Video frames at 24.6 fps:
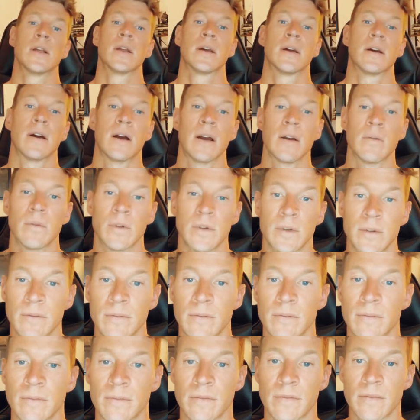I would
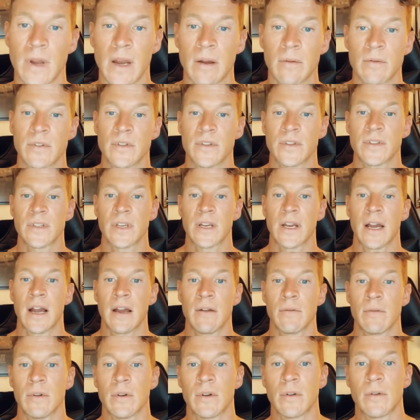I would just say hi real
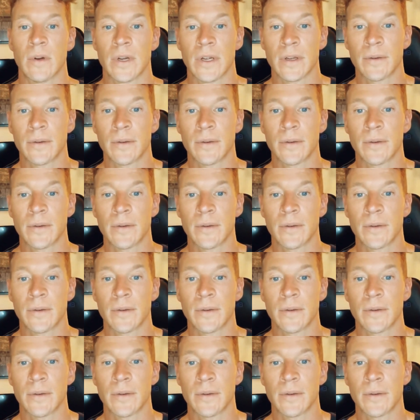quick